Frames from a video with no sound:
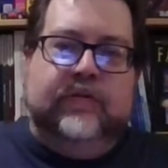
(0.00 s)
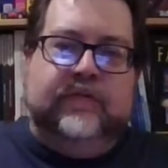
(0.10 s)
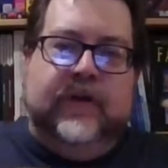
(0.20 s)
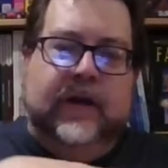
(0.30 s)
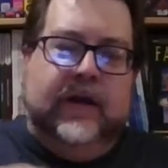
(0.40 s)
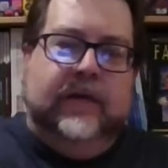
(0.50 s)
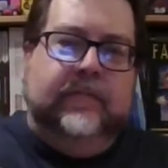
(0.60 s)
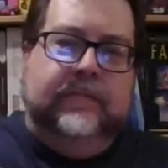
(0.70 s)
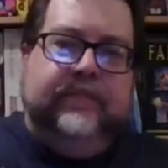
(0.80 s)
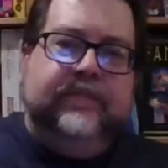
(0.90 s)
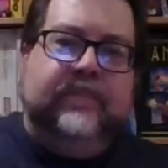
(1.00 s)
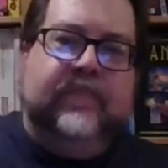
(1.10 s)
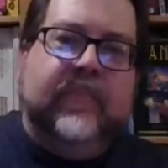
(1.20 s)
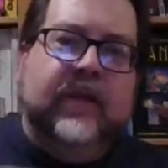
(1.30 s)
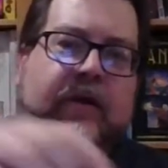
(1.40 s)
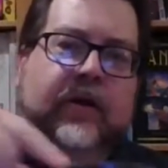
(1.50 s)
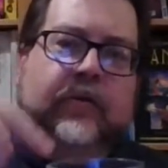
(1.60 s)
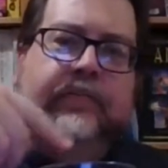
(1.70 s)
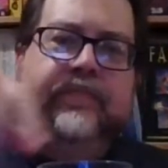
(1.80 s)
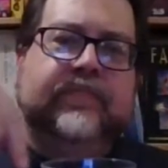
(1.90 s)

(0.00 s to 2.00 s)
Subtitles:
of you know